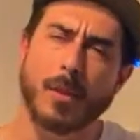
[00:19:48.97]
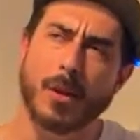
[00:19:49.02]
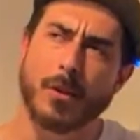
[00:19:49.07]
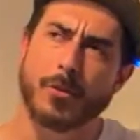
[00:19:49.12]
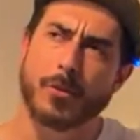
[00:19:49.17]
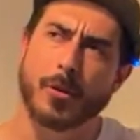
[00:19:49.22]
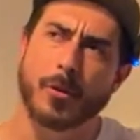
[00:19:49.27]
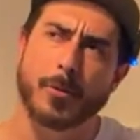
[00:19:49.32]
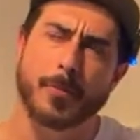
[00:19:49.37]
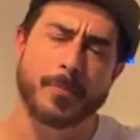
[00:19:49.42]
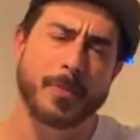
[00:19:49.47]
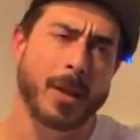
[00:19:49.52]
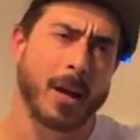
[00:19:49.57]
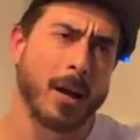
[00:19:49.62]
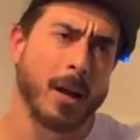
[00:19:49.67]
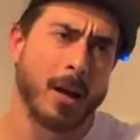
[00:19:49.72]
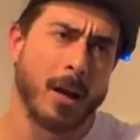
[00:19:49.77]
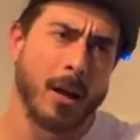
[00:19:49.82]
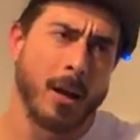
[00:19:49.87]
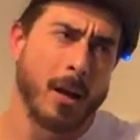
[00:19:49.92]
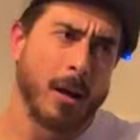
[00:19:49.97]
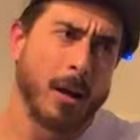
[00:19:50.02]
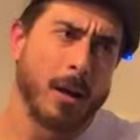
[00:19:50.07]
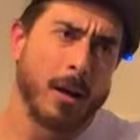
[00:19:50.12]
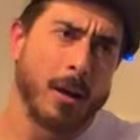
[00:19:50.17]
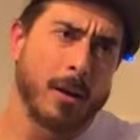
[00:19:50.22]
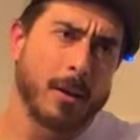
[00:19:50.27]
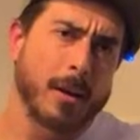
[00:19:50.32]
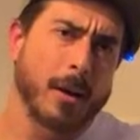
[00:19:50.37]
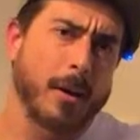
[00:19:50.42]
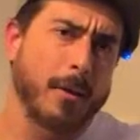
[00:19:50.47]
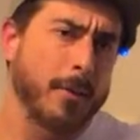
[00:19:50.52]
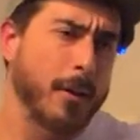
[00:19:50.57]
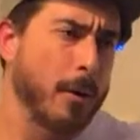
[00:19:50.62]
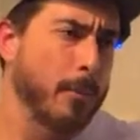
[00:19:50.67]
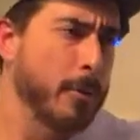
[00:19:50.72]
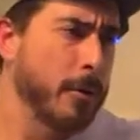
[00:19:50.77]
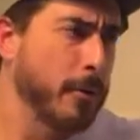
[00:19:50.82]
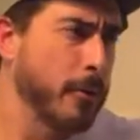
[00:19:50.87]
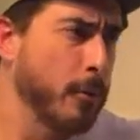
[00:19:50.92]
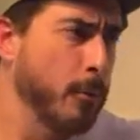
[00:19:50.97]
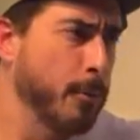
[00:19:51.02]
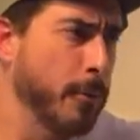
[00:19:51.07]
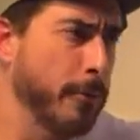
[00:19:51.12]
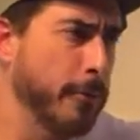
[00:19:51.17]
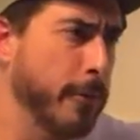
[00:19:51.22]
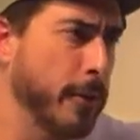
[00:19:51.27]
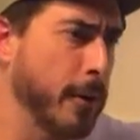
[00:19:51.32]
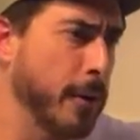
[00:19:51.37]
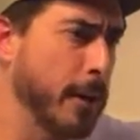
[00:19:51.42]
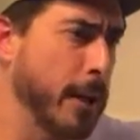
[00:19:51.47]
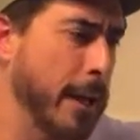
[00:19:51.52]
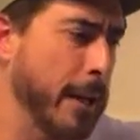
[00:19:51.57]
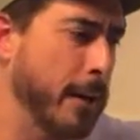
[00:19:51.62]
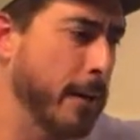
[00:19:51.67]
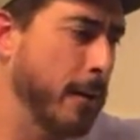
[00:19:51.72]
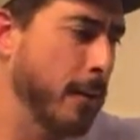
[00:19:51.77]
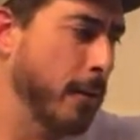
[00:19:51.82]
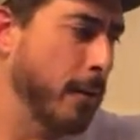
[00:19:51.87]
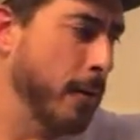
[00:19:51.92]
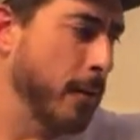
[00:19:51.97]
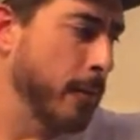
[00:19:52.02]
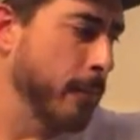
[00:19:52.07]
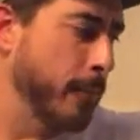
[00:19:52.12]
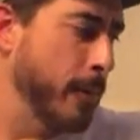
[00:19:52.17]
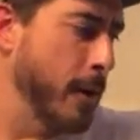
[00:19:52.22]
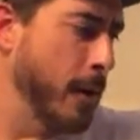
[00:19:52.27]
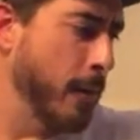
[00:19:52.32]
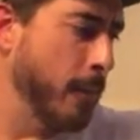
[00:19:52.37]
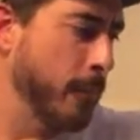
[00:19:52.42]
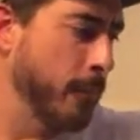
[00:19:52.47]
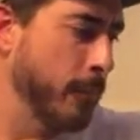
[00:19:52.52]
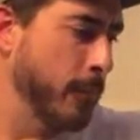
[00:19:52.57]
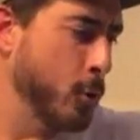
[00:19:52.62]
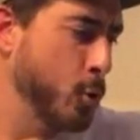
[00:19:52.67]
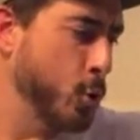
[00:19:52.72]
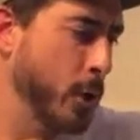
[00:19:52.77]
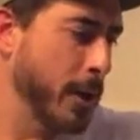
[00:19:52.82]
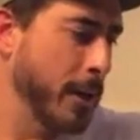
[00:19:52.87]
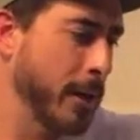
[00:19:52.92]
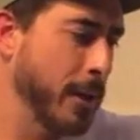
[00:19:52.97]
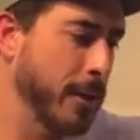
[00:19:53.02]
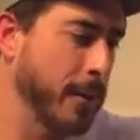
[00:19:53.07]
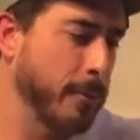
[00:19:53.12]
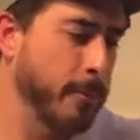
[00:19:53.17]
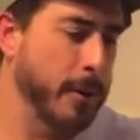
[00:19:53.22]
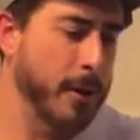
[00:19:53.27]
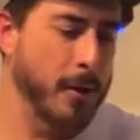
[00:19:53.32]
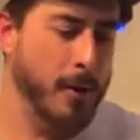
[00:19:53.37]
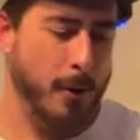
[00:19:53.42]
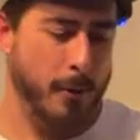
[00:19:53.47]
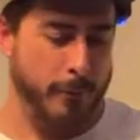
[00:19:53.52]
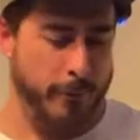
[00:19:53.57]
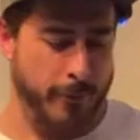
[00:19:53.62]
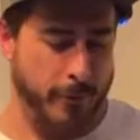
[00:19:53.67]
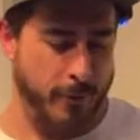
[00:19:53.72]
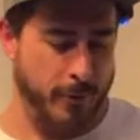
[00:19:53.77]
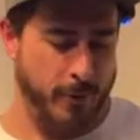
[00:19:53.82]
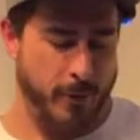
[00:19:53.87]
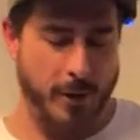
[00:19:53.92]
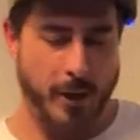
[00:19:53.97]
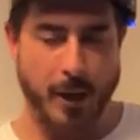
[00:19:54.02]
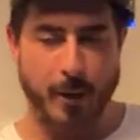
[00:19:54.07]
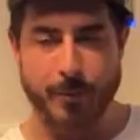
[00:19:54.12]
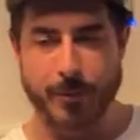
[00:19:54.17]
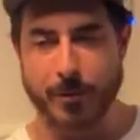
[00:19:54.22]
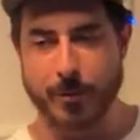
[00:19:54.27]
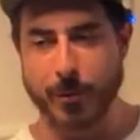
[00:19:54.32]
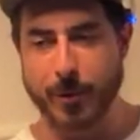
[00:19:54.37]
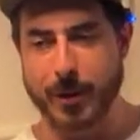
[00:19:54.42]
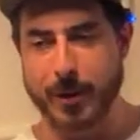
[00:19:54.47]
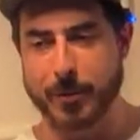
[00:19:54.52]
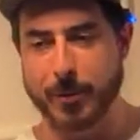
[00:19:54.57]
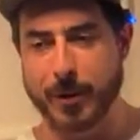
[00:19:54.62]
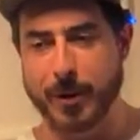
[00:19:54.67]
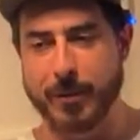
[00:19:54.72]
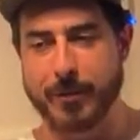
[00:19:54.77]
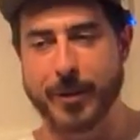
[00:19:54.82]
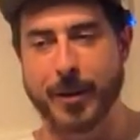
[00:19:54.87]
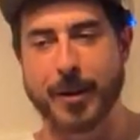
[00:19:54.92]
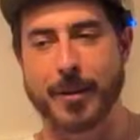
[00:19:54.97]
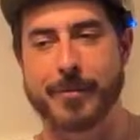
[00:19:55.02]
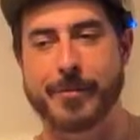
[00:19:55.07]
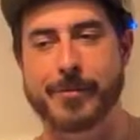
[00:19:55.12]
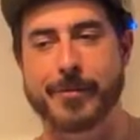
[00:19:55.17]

So yeah, that'd be super fun. And yeah, the training has begun for Games 2025.